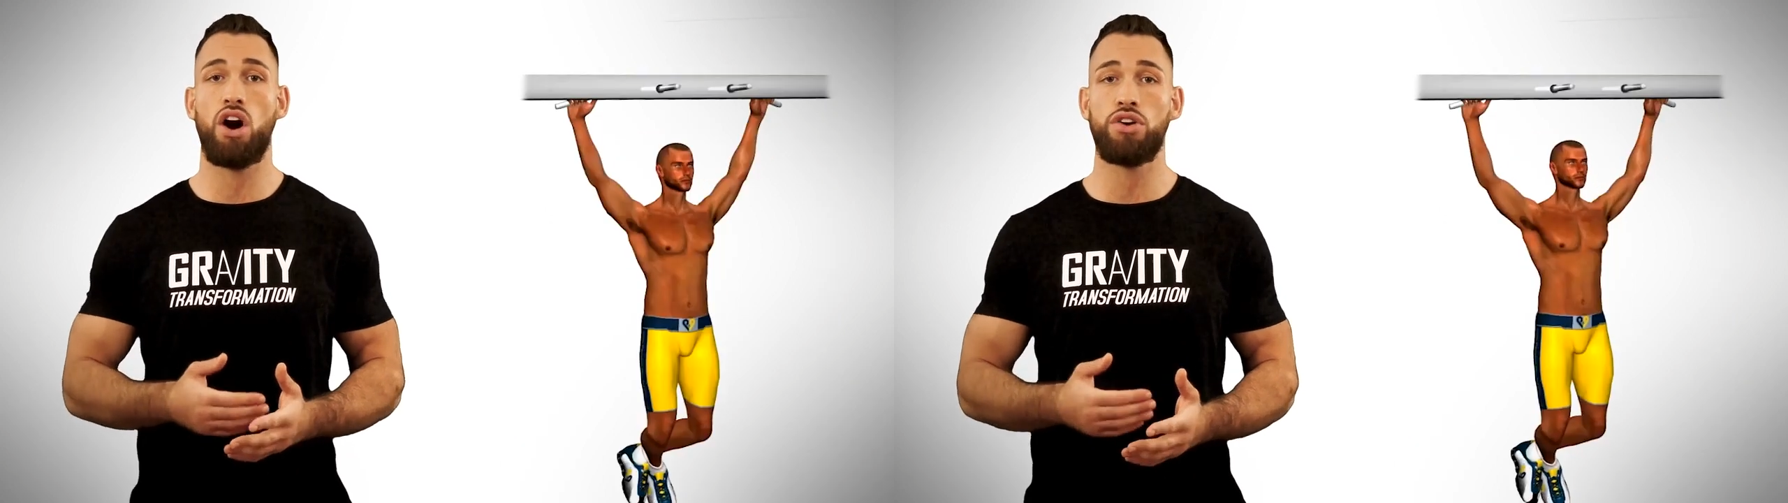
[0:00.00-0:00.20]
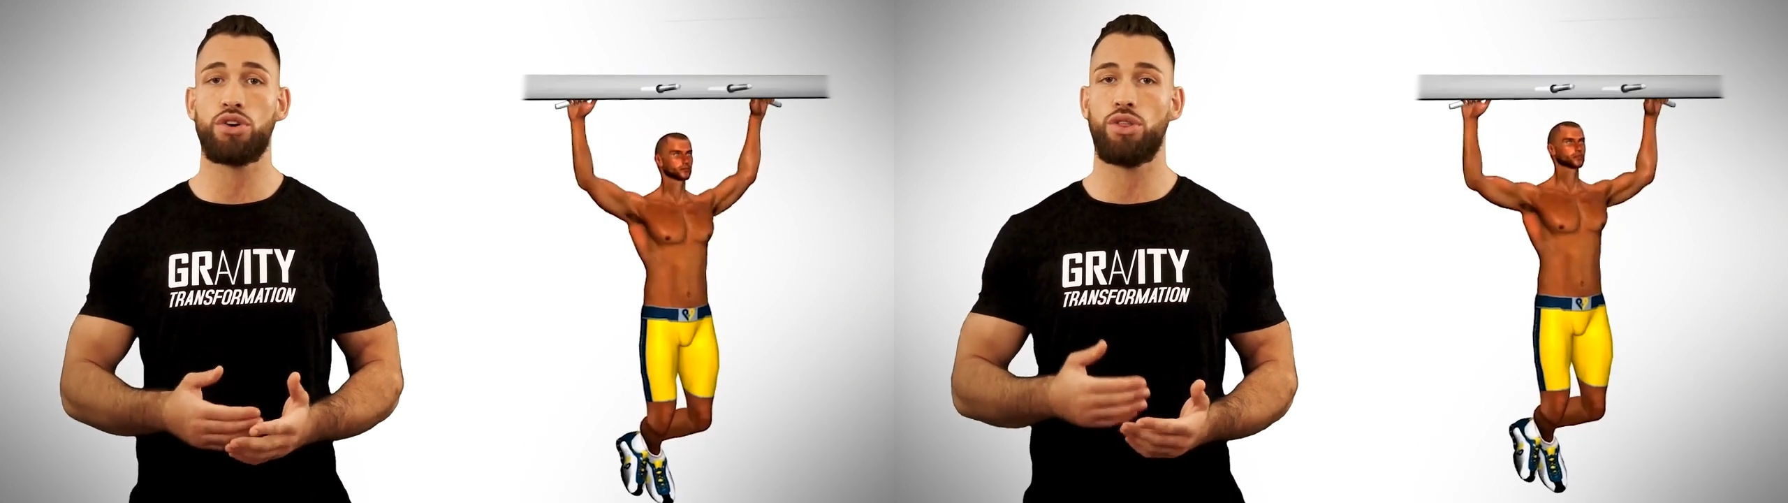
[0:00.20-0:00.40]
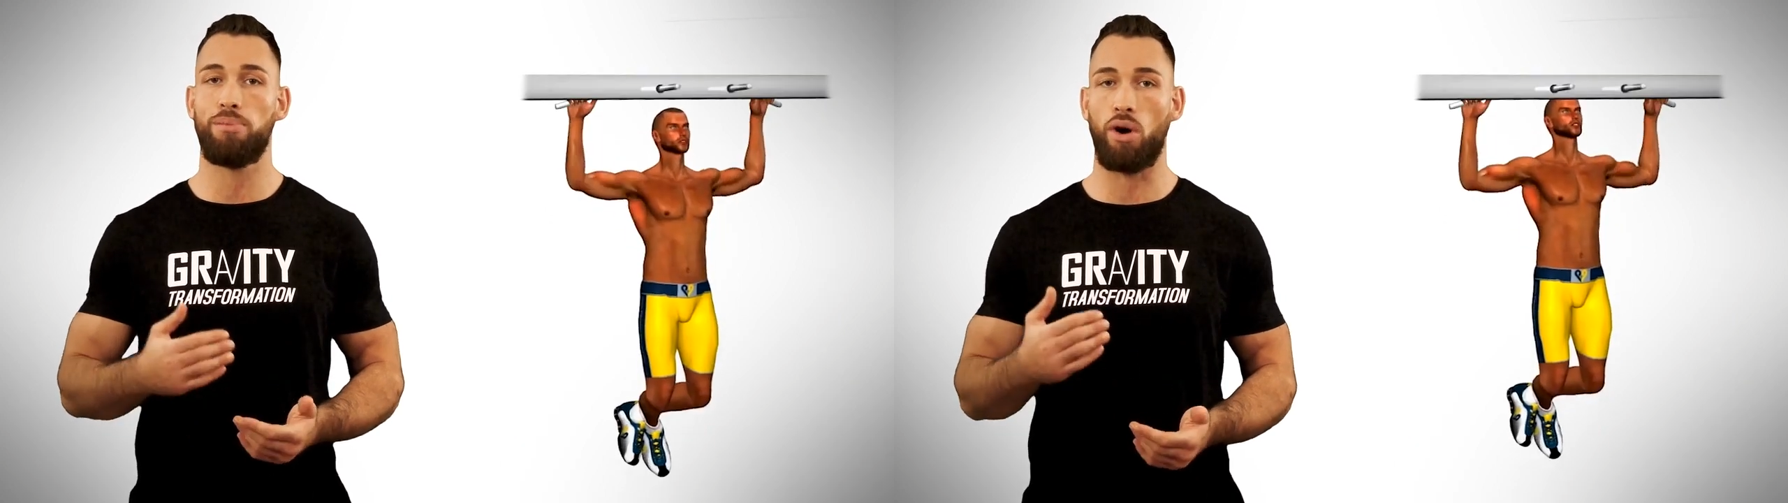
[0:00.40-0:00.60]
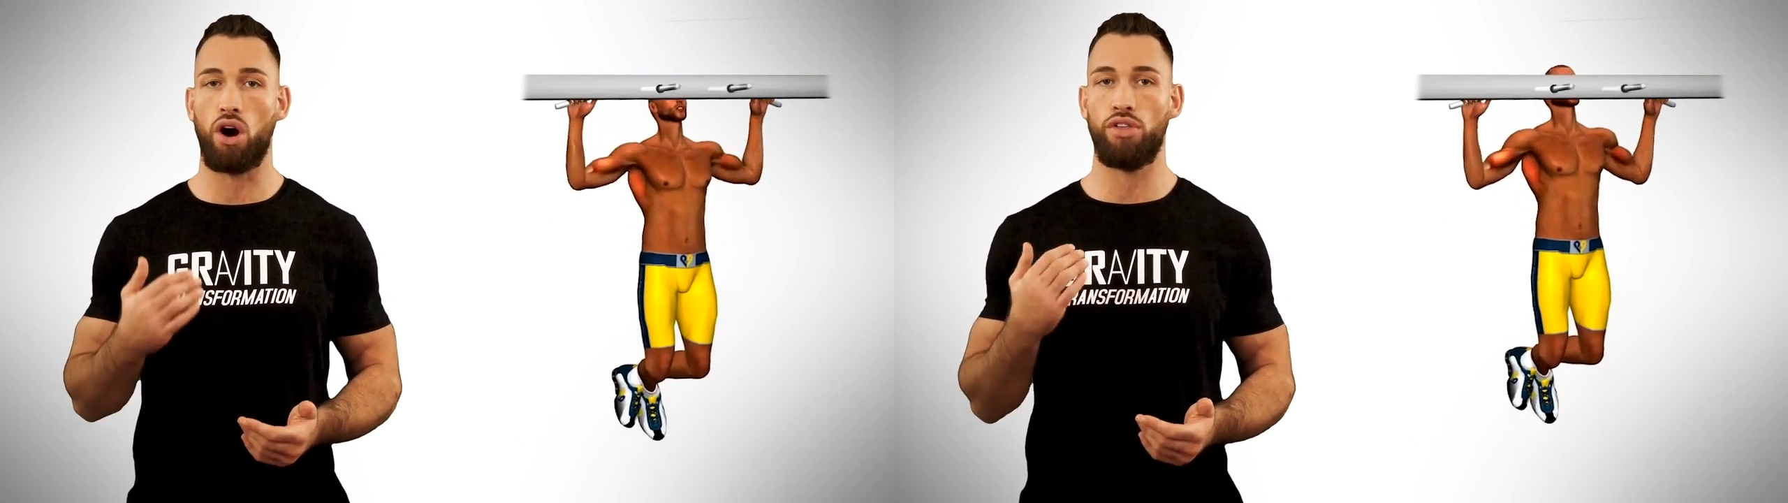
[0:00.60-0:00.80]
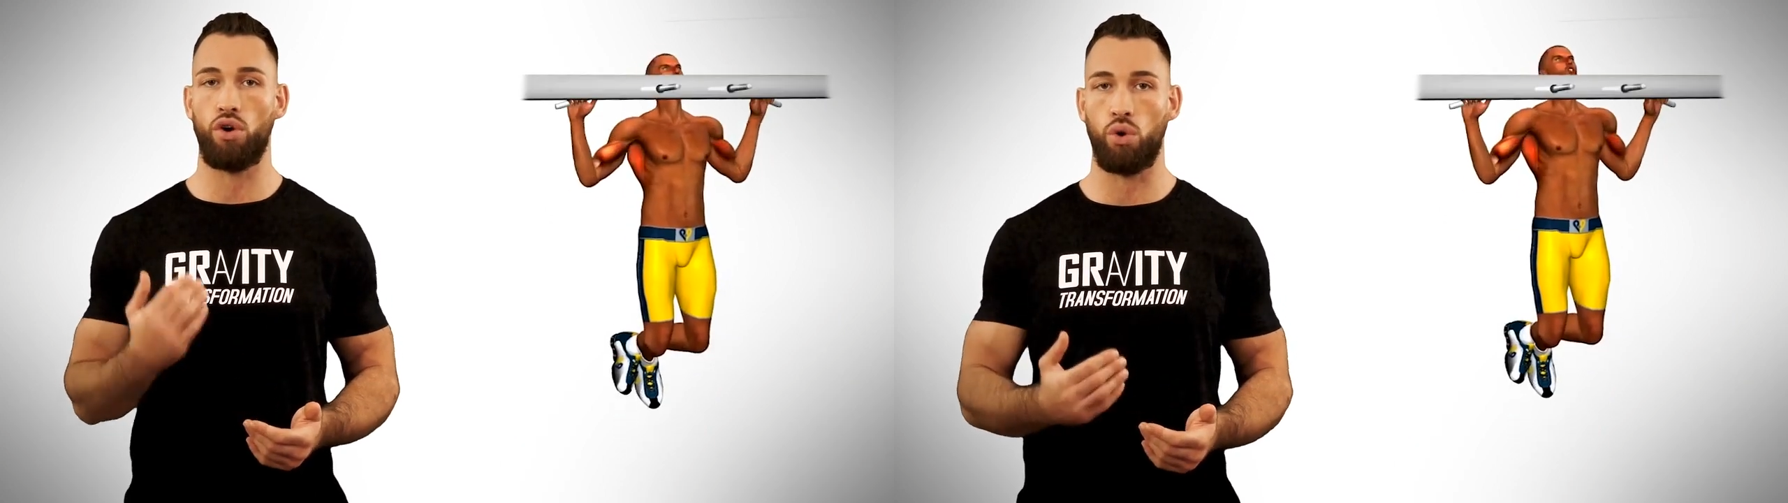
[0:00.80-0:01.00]
under the bar
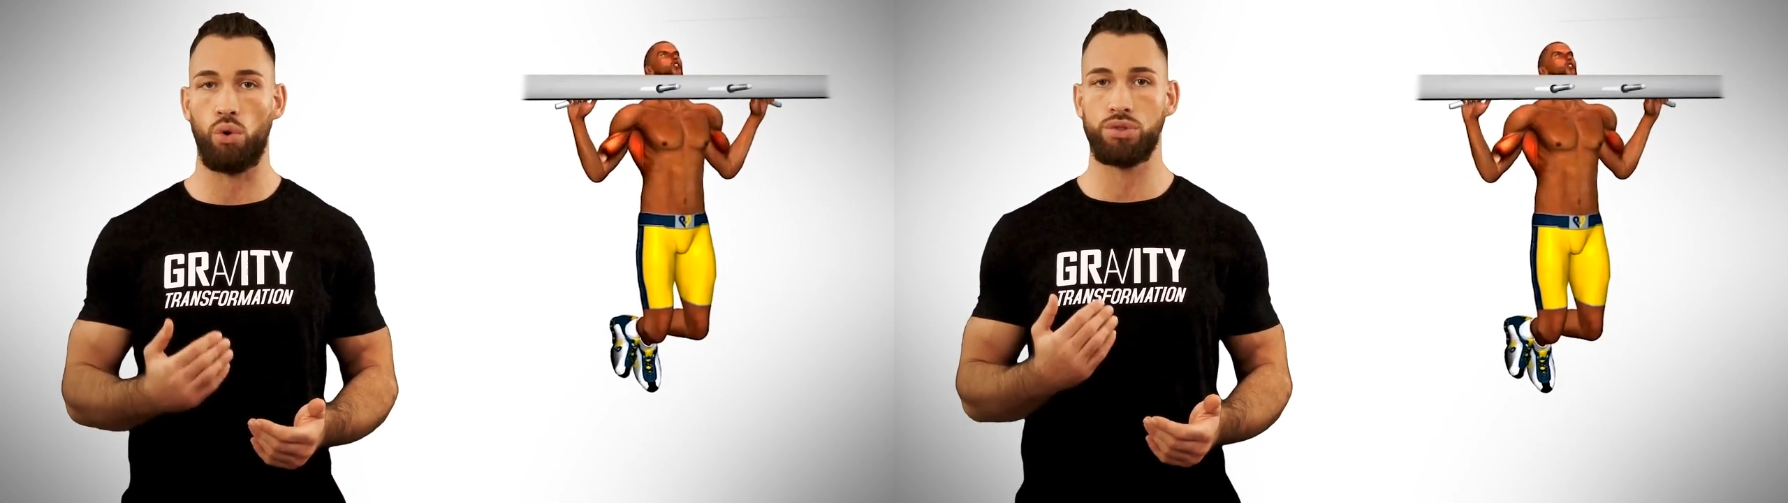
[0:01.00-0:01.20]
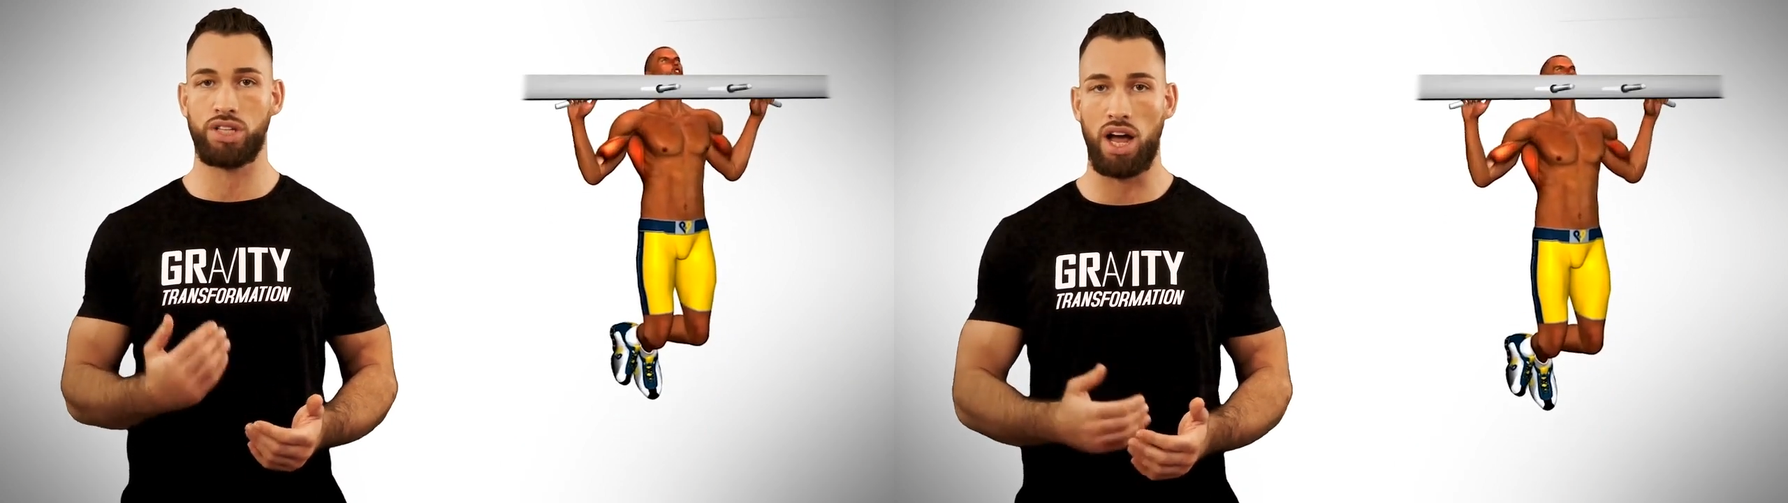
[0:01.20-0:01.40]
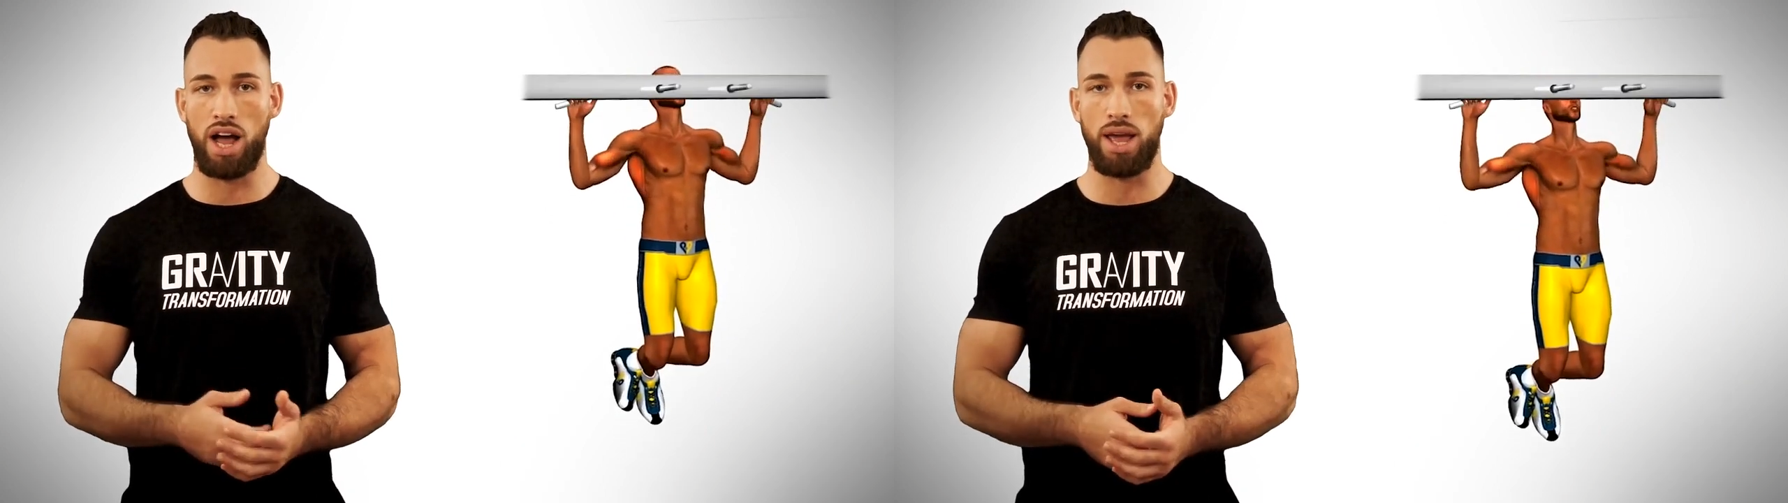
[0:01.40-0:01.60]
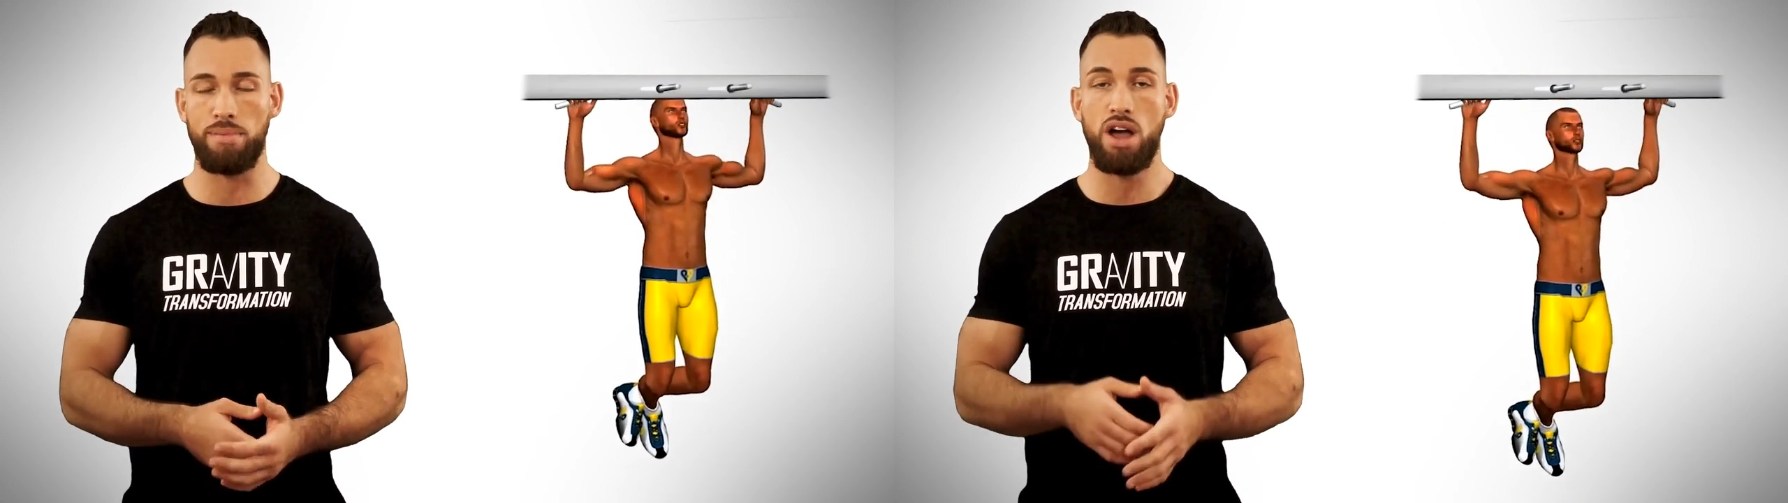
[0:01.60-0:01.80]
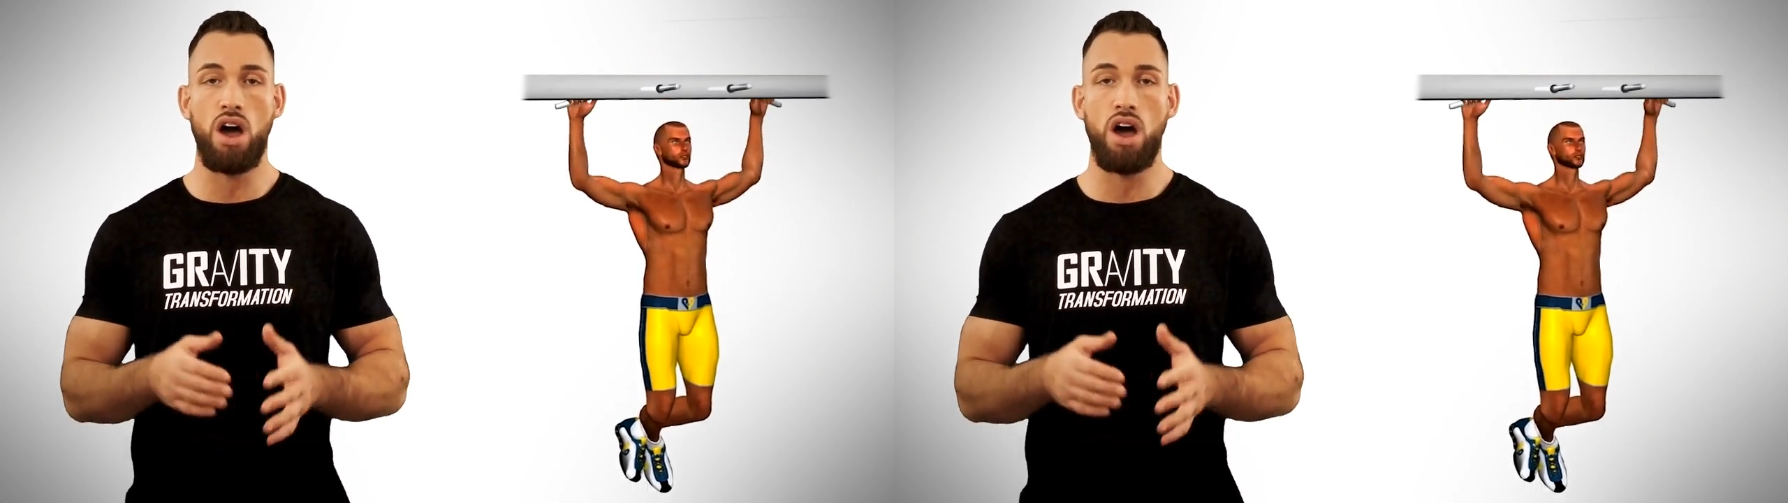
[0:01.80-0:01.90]
the whole time.